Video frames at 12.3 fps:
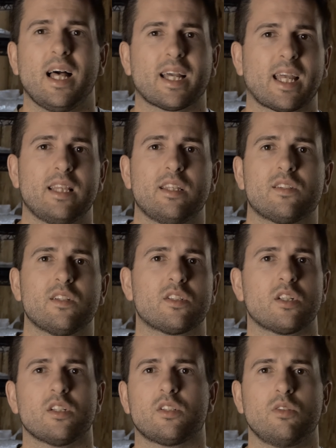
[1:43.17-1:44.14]
Again, this is
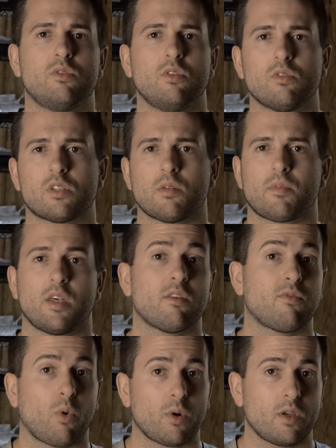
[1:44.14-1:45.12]
just to do something
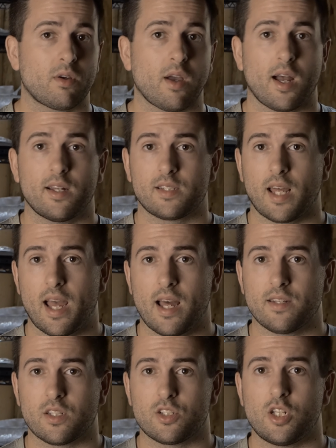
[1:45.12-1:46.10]
for you guys
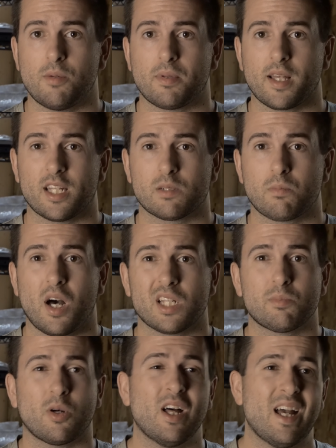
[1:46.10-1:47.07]
as cheaply as
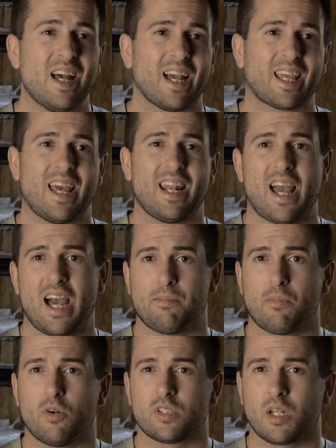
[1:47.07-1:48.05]
possible. Again, at
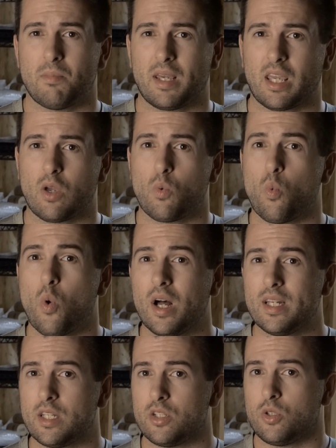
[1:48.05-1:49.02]
most, I'm making
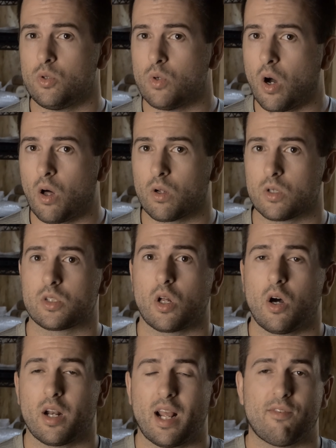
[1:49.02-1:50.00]
one to two dollars
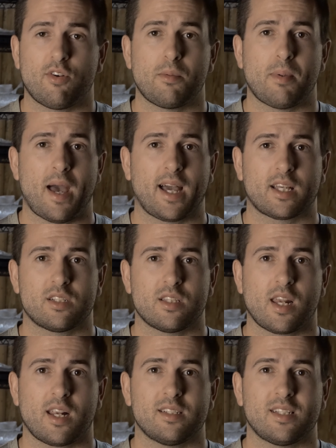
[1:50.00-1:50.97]
on every package
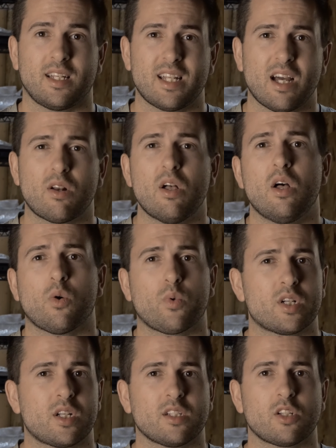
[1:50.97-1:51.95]
that I sent out,
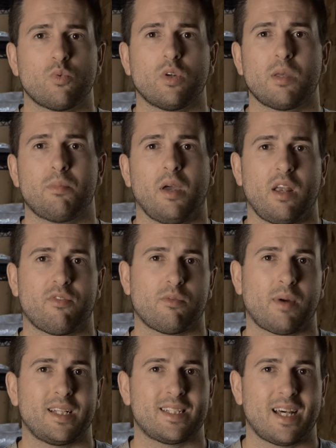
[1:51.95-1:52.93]
which doesn't really pay for
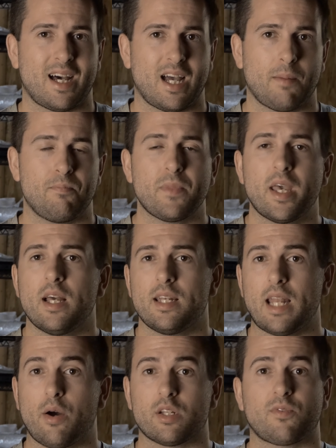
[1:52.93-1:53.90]
my time.
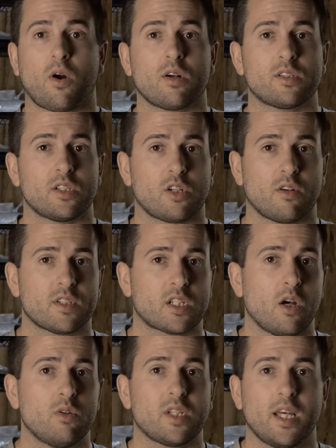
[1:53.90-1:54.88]
Now, as far as the service
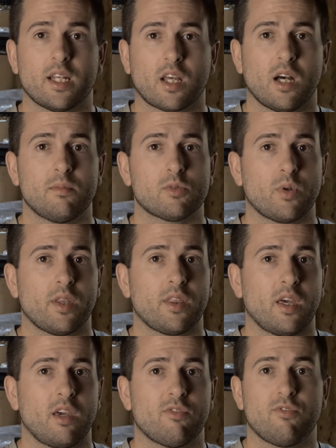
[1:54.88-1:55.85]
goes, it comes with
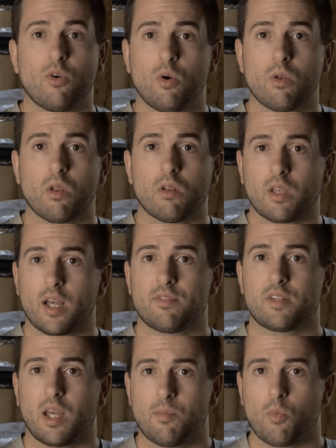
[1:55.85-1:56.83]
a full
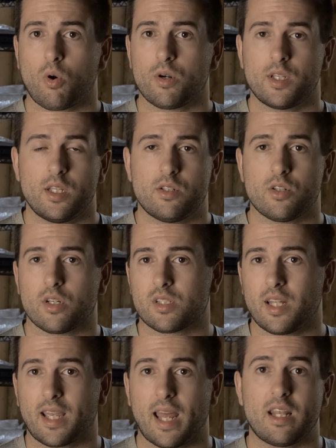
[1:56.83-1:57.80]
lifetime warranty, just
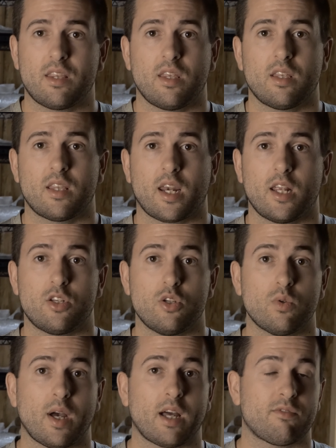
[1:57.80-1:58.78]
like anything that I
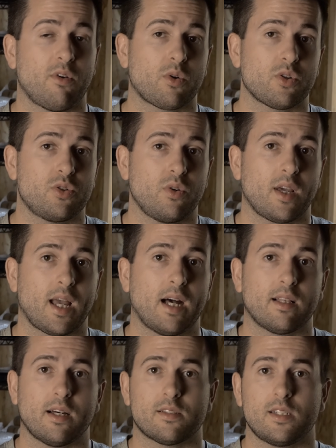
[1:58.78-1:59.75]
do at Focus Shooting
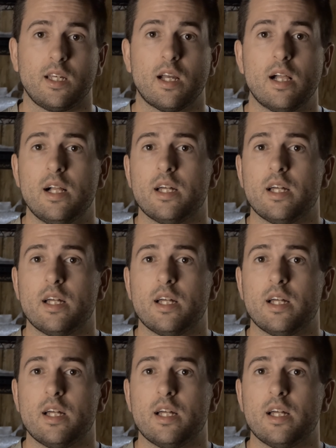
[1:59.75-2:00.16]
LLC.